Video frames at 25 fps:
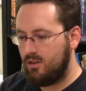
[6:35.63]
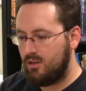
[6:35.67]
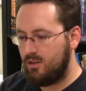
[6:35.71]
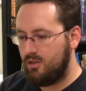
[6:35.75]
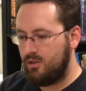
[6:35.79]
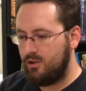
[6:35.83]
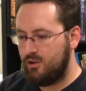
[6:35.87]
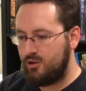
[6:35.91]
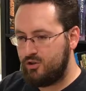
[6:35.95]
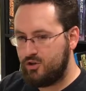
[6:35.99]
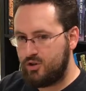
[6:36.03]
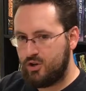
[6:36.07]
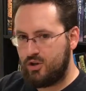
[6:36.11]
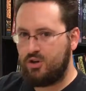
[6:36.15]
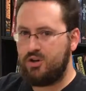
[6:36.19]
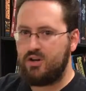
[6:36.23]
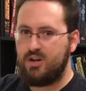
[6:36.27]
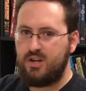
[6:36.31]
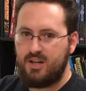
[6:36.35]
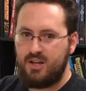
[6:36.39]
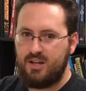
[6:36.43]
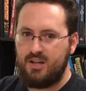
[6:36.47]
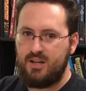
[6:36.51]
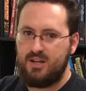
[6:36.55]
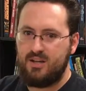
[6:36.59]
the
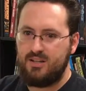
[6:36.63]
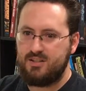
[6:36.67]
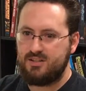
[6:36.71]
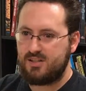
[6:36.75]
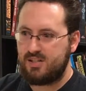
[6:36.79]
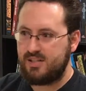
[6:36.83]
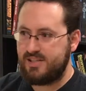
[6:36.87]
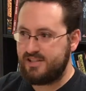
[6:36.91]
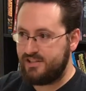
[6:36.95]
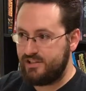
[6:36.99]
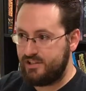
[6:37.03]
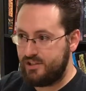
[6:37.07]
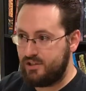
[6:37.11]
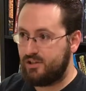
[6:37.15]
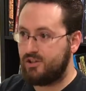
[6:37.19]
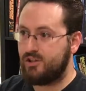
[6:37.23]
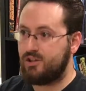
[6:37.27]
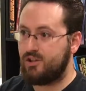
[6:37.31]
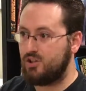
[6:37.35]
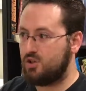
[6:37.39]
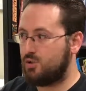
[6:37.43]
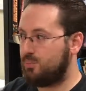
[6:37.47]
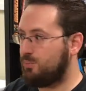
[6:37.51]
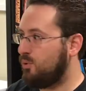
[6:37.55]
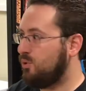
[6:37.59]
journey is a
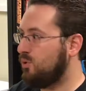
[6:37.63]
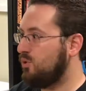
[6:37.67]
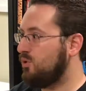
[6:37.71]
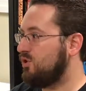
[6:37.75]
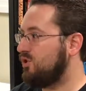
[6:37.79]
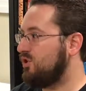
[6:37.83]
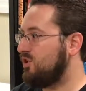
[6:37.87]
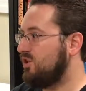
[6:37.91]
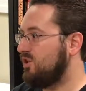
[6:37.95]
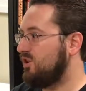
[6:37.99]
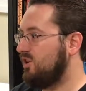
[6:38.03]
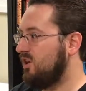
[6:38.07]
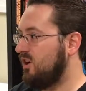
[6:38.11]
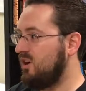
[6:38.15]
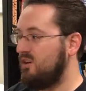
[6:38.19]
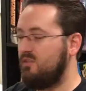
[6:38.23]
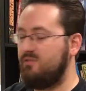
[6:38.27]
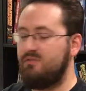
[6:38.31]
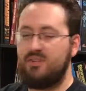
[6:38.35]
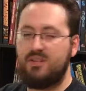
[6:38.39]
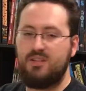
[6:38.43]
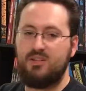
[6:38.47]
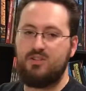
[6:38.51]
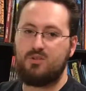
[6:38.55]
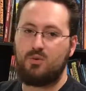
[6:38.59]
large portion
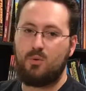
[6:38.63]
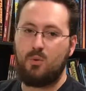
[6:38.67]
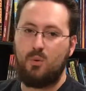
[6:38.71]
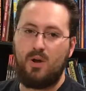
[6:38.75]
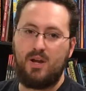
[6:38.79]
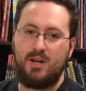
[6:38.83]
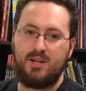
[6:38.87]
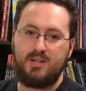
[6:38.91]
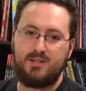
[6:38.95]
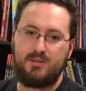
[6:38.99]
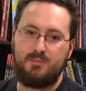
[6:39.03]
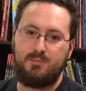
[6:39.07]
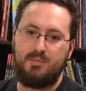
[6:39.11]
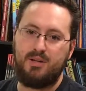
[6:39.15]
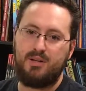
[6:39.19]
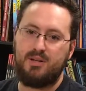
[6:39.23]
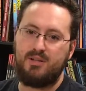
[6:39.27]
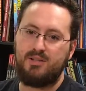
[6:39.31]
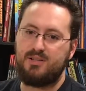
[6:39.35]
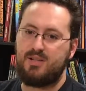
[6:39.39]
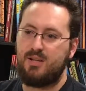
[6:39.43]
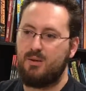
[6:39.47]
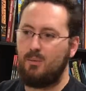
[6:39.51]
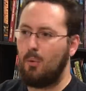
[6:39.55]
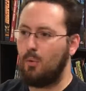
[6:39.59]
of these quests
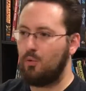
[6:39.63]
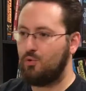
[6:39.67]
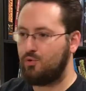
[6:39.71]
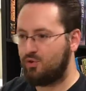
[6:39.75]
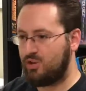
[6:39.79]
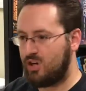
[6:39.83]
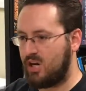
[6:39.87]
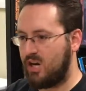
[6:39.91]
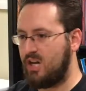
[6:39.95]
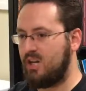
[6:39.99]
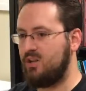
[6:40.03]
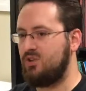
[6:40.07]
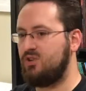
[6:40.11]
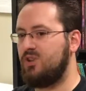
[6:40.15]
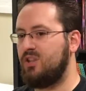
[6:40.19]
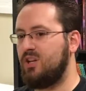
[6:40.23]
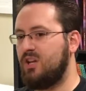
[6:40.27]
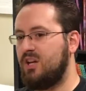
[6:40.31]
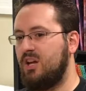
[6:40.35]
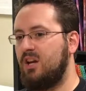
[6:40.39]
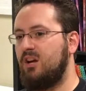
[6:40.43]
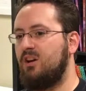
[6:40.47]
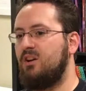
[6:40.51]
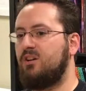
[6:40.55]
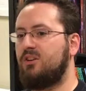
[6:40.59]
because they will change the
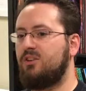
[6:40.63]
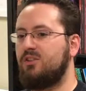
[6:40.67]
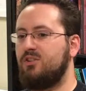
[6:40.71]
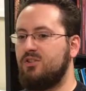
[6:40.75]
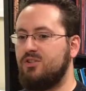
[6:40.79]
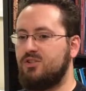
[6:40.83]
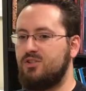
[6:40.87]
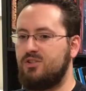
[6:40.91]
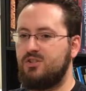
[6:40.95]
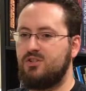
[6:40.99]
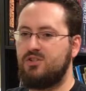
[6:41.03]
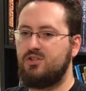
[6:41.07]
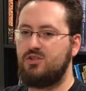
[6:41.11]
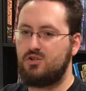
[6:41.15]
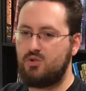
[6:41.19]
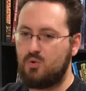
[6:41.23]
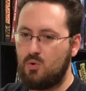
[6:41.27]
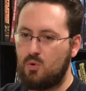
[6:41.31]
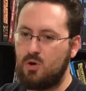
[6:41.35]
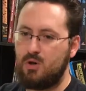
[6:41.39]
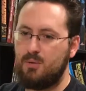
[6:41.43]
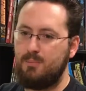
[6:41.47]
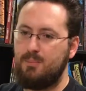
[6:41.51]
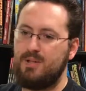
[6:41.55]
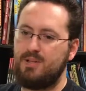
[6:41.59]
characters.
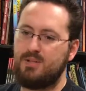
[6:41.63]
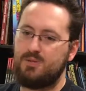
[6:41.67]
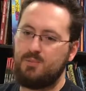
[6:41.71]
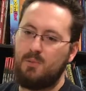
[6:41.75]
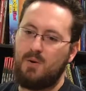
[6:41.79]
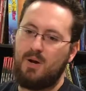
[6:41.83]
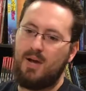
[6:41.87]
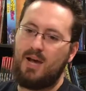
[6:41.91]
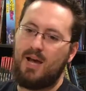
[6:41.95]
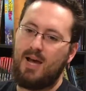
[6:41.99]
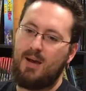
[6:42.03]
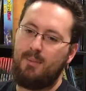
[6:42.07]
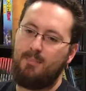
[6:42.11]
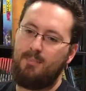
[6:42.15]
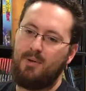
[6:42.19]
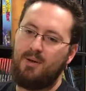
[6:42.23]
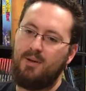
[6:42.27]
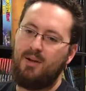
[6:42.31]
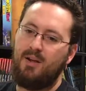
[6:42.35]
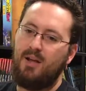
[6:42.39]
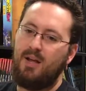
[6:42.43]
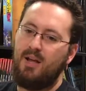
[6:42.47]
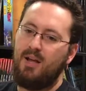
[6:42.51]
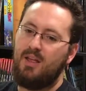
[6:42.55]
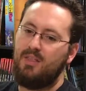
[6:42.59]
Story bits will
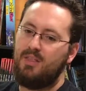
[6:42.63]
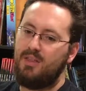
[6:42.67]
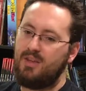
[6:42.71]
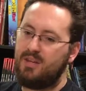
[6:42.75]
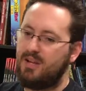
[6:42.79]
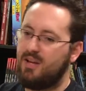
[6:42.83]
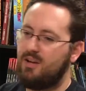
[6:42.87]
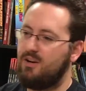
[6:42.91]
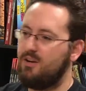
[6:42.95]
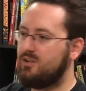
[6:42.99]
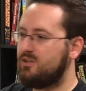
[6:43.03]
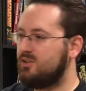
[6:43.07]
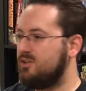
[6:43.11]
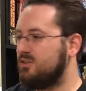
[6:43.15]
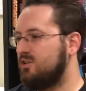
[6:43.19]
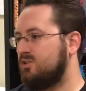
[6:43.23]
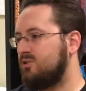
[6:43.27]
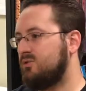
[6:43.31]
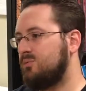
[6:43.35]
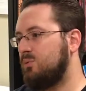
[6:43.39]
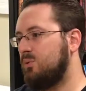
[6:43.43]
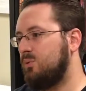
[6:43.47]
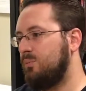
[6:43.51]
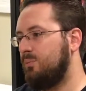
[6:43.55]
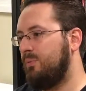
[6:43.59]
happen. The
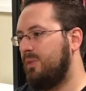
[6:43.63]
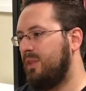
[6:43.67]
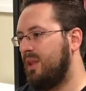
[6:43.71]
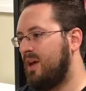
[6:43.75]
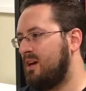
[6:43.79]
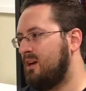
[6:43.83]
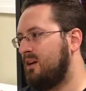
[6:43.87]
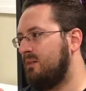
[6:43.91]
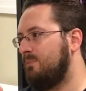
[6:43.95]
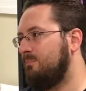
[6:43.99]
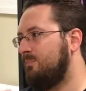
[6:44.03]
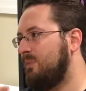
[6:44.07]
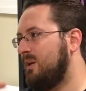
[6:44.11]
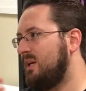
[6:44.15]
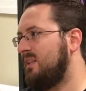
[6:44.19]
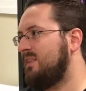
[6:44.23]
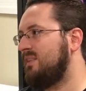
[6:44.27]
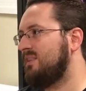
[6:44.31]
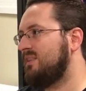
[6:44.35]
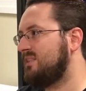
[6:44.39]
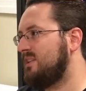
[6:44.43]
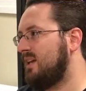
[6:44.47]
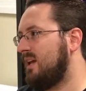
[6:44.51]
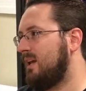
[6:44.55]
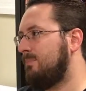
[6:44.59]
characters will not be
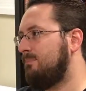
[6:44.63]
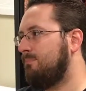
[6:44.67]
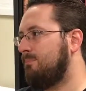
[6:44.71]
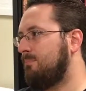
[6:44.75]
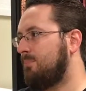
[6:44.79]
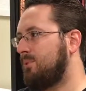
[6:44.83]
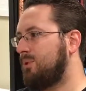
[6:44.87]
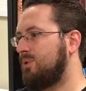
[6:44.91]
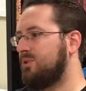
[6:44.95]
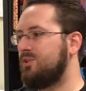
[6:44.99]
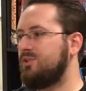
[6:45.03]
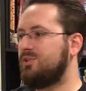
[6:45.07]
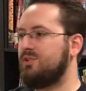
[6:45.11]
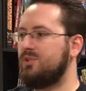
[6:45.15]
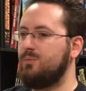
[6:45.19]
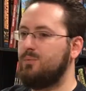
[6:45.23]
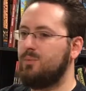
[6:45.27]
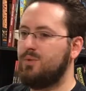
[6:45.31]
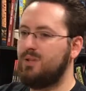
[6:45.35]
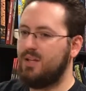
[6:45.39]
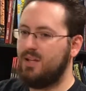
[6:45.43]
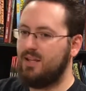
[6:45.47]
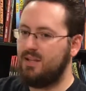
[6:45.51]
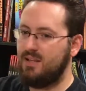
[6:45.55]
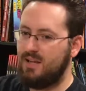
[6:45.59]
the same person
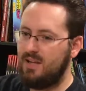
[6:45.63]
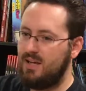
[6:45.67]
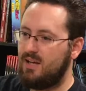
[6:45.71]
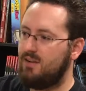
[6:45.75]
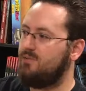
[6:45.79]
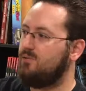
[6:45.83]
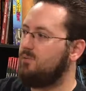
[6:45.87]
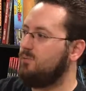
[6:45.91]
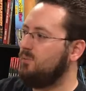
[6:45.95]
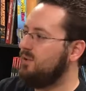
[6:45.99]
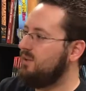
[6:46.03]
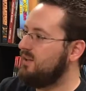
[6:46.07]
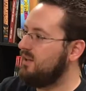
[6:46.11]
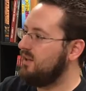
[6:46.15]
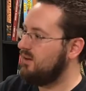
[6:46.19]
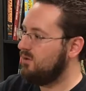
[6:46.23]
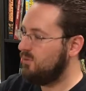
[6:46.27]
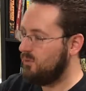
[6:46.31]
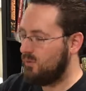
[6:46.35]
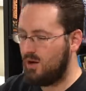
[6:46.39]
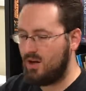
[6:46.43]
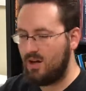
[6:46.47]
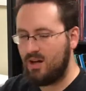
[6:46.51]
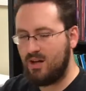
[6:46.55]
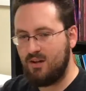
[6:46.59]
when they left when they
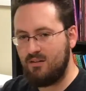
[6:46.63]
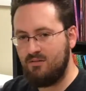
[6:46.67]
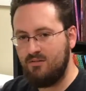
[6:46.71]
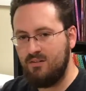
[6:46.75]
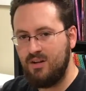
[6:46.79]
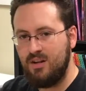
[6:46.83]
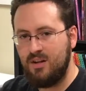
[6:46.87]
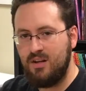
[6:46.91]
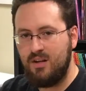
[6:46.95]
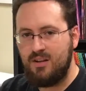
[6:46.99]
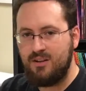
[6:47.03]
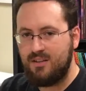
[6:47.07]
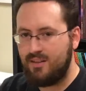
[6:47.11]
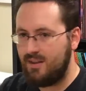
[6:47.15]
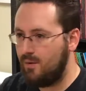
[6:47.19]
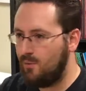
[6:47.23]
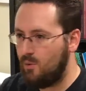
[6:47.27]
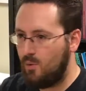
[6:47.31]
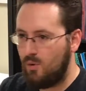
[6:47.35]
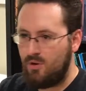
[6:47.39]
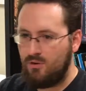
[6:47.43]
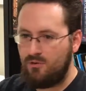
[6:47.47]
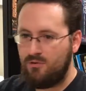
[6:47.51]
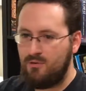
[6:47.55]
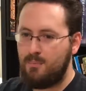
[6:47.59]
arrive.
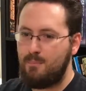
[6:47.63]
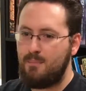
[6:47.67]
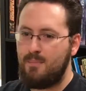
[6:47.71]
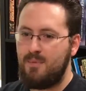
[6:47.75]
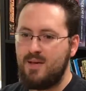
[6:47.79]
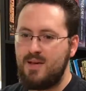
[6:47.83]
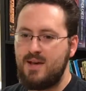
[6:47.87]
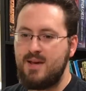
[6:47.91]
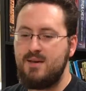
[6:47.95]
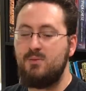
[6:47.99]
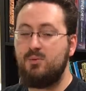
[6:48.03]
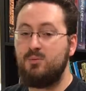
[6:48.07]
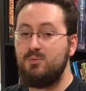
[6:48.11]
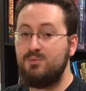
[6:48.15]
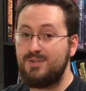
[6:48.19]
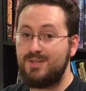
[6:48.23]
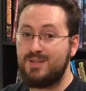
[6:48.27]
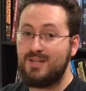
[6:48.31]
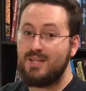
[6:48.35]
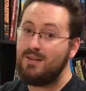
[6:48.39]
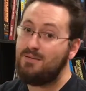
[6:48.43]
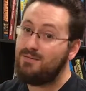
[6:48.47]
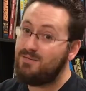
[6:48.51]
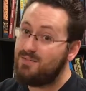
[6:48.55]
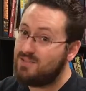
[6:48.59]

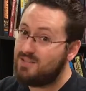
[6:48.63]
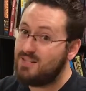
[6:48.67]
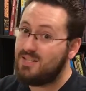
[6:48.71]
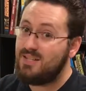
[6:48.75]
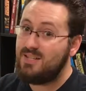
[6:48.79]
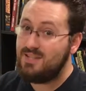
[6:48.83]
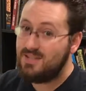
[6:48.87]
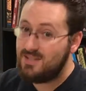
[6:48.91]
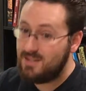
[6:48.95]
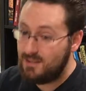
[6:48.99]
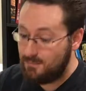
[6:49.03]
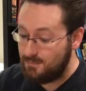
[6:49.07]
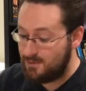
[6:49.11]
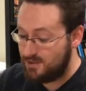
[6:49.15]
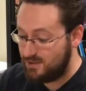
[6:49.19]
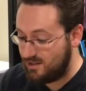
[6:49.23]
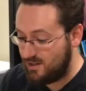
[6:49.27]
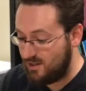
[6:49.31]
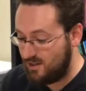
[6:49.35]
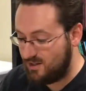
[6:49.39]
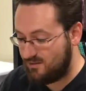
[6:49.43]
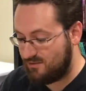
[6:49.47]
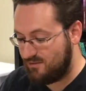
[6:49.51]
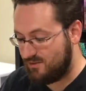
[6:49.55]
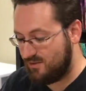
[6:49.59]
They've seen some
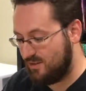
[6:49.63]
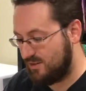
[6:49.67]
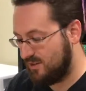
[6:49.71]
stuff.